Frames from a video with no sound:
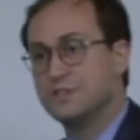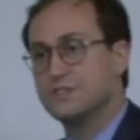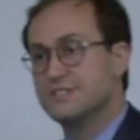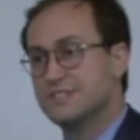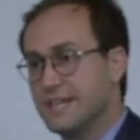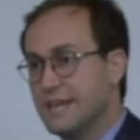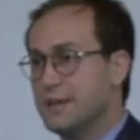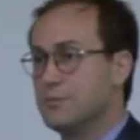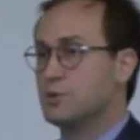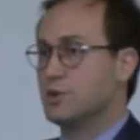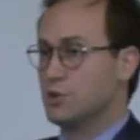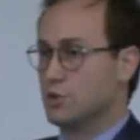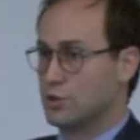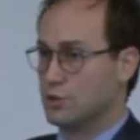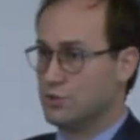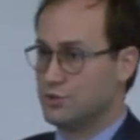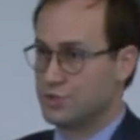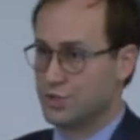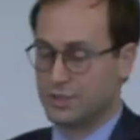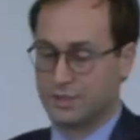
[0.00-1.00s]
the same
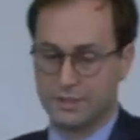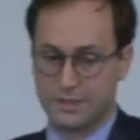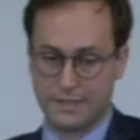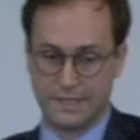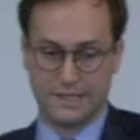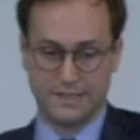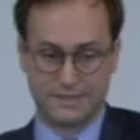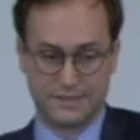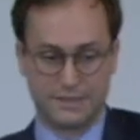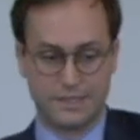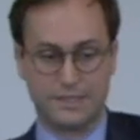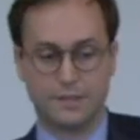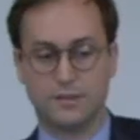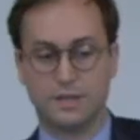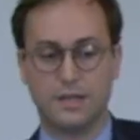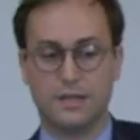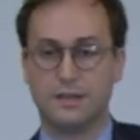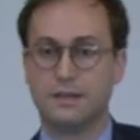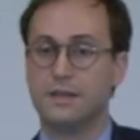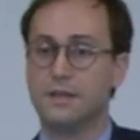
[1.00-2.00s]
conclusion as the
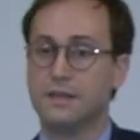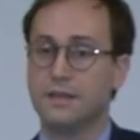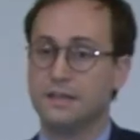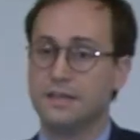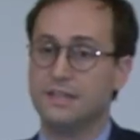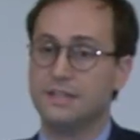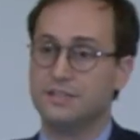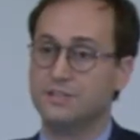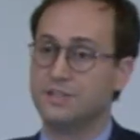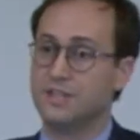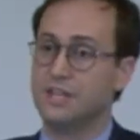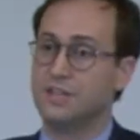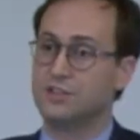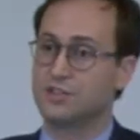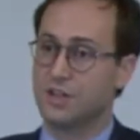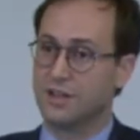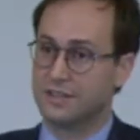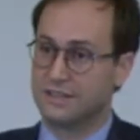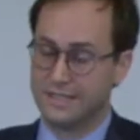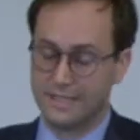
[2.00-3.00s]
uh,
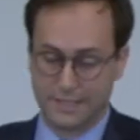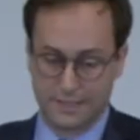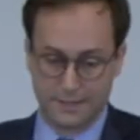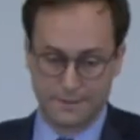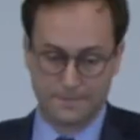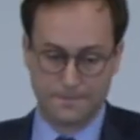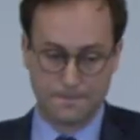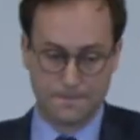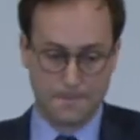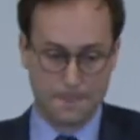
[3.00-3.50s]
ECHR did.